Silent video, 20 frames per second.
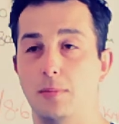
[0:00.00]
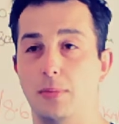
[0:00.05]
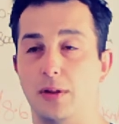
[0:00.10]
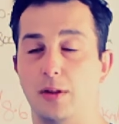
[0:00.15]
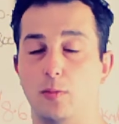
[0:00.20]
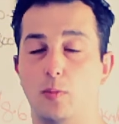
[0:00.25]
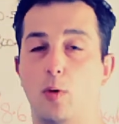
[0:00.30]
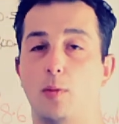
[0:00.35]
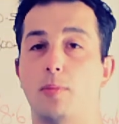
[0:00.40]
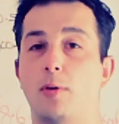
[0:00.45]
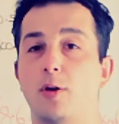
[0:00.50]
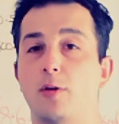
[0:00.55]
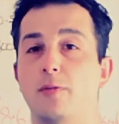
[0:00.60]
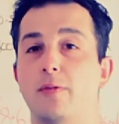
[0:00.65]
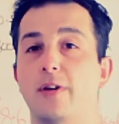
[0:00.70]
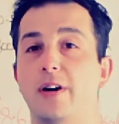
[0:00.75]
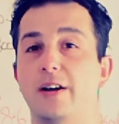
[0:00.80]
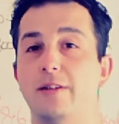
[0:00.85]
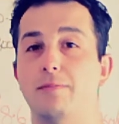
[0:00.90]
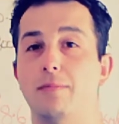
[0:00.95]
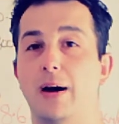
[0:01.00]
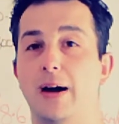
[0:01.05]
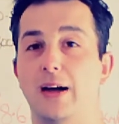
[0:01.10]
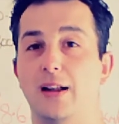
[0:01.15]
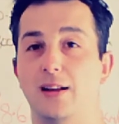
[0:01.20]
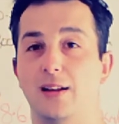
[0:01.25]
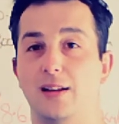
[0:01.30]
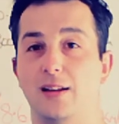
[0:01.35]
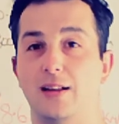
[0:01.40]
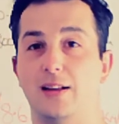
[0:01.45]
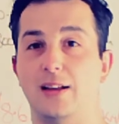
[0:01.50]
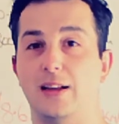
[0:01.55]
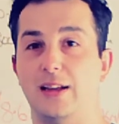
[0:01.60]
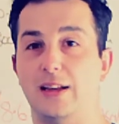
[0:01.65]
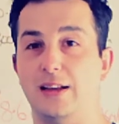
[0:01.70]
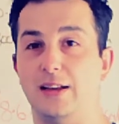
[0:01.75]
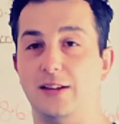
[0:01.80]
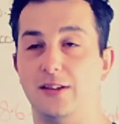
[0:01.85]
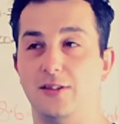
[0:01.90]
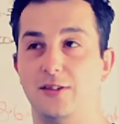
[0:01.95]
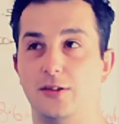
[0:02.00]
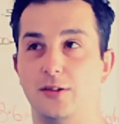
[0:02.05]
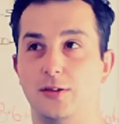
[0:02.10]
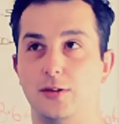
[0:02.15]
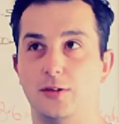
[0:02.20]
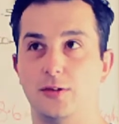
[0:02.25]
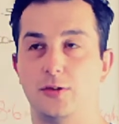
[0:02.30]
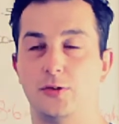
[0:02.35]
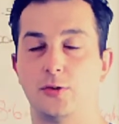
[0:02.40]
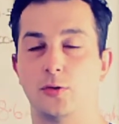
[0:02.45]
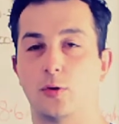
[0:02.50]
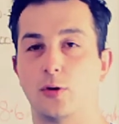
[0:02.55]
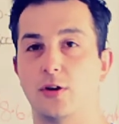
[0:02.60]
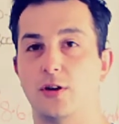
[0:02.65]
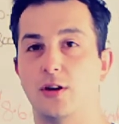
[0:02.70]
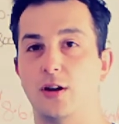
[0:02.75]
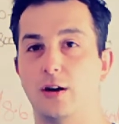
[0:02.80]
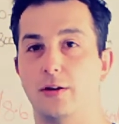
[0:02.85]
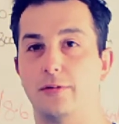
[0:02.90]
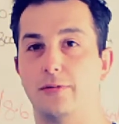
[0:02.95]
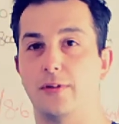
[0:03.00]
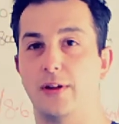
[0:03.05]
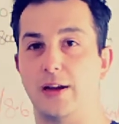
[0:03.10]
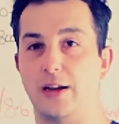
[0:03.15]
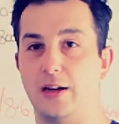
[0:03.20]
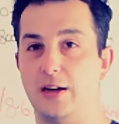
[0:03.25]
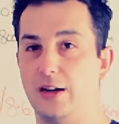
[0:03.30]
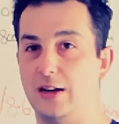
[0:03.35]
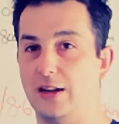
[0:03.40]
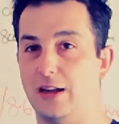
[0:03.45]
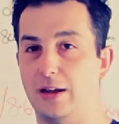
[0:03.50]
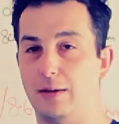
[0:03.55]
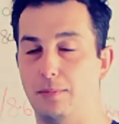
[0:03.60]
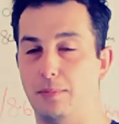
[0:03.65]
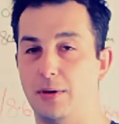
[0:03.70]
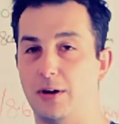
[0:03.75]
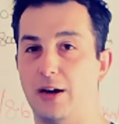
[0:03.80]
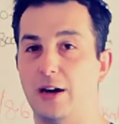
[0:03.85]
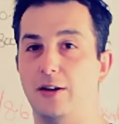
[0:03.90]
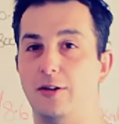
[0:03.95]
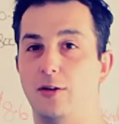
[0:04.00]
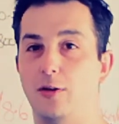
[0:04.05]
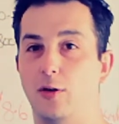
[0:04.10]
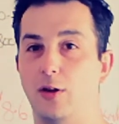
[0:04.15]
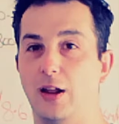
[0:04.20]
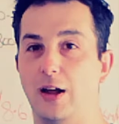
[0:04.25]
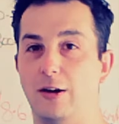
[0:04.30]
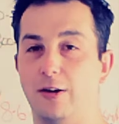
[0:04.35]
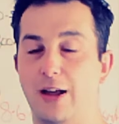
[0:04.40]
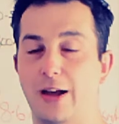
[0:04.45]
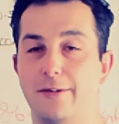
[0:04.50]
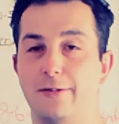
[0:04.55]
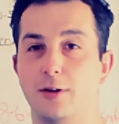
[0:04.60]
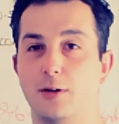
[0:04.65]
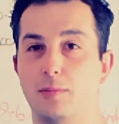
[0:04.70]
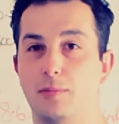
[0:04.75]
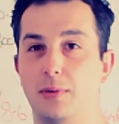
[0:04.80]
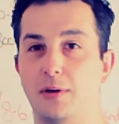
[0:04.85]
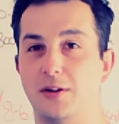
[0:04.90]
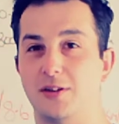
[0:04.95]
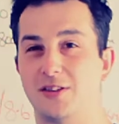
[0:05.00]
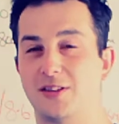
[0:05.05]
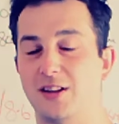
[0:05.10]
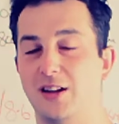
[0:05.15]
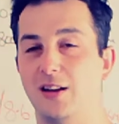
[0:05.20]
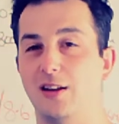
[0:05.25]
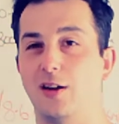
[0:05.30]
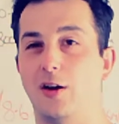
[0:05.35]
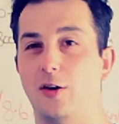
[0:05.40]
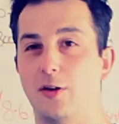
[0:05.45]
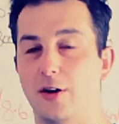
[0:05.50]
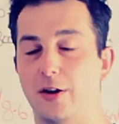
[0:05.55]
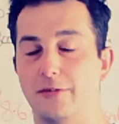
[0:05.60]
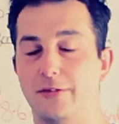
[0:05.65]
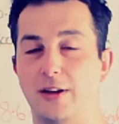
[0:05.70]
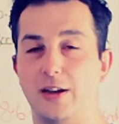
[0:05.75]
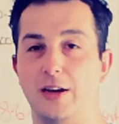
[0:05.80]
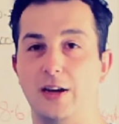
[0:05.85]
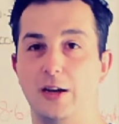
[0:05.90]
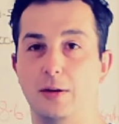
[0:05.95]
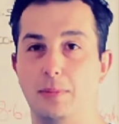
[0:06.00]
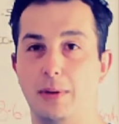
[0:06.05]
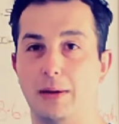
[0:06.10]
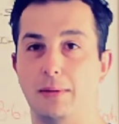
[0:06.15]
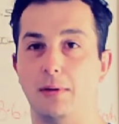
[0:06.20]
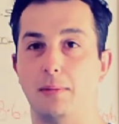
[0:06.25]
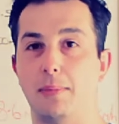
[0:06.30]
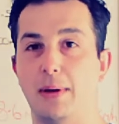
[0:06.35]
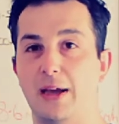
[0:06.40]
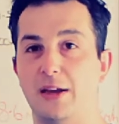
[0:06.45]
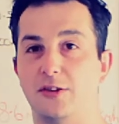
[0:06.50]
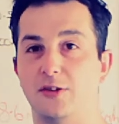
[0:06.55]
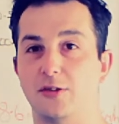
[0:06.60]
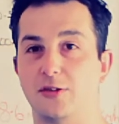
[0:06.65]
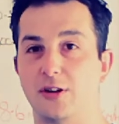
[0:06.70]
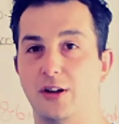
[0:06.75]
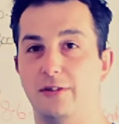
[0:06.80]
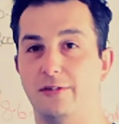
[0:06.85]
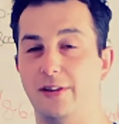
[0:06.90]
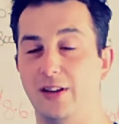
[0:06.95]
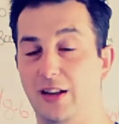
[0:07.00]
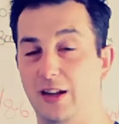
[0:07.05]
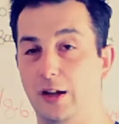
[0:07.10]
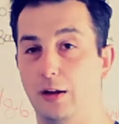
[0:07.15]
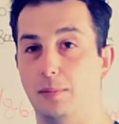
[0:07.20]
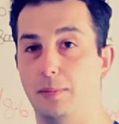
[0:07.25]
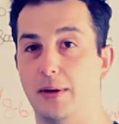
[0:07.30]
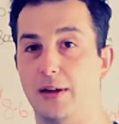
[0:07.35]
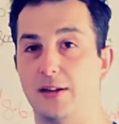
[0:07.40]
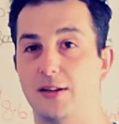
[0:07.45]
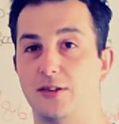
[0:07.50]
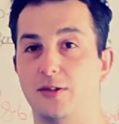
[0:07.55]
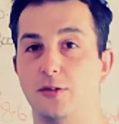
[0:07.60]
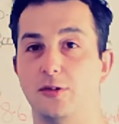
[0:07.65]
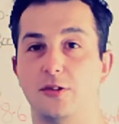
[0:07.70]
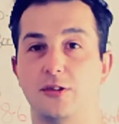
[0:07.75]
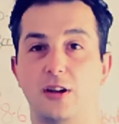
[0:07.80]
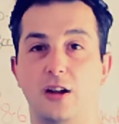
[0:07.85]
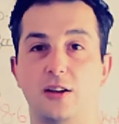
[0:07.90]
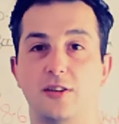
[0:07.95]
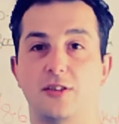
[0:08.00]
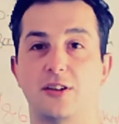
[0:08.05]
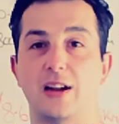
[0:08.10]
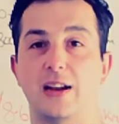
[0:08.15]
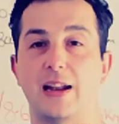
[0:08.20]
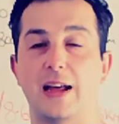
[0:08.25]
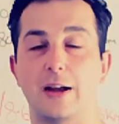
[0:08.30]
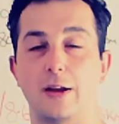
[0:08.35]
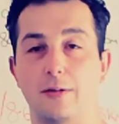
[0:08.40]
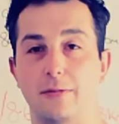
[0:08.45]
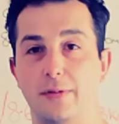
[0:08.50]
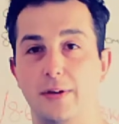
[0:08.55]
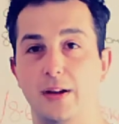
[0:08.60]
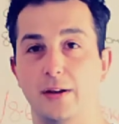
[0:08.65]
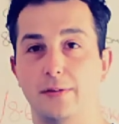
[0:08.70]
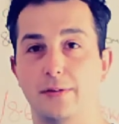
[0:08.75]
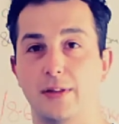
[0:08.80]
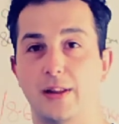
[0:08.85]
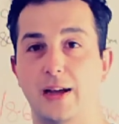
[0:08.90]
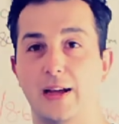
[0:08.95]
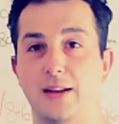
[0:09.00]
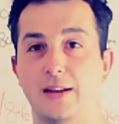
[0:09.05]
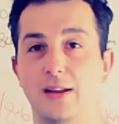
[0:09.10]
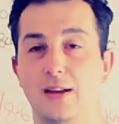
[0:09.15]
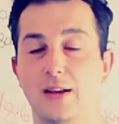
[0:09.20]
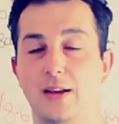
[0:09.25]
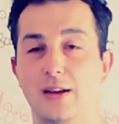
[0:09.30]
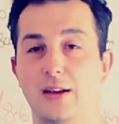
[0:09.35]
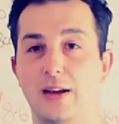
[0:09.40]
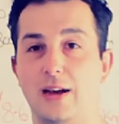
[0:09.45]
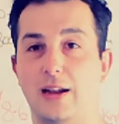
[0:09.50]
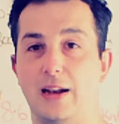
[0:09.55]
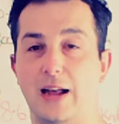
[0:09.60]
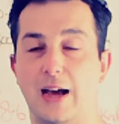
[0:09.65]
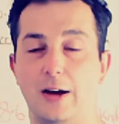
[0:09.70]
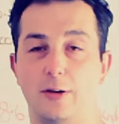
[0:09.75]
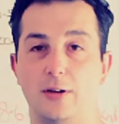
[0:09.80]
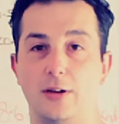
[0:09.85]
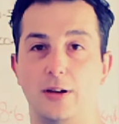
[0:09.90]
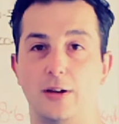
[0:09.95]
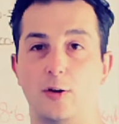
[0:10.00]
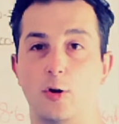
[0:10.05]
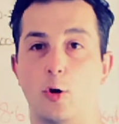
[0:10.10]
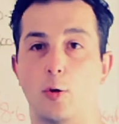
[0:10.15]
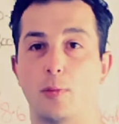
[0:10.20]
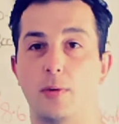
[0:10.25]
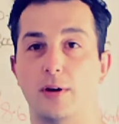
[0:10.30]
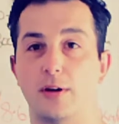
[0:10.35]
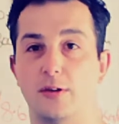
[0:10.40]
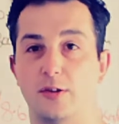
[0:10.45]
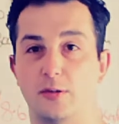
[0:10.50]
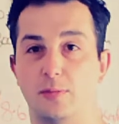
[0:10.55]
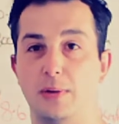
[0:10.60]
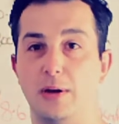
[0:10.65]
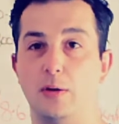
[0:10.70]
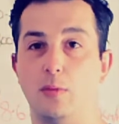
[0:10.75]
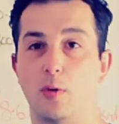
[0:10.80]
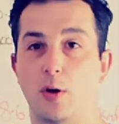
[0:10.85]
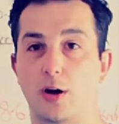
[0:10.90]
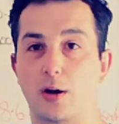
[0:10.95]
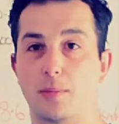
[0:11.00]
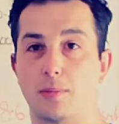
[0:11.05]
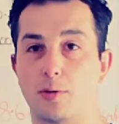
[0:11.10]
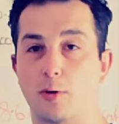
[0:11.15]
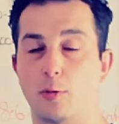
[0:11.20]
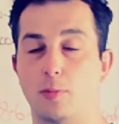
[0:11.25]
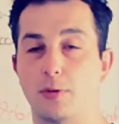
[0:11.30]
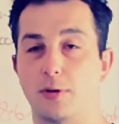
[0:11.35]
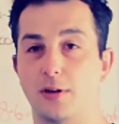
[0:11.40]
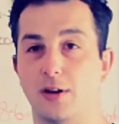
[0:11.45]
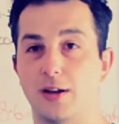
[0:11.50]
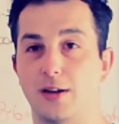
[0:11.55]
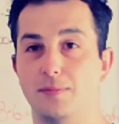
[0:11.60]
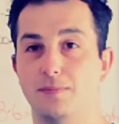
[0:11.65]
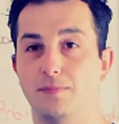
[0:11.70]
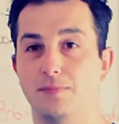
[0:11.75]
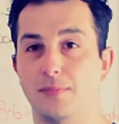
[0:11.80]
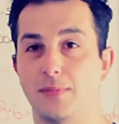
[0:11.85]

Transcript: But the 1.5 mile is short enough that you need to put an all-out effort, but still long enough that you need to be able to pace yourself a little bit. So it's understand how you feel for that and how to incorporate the speed work appropriately.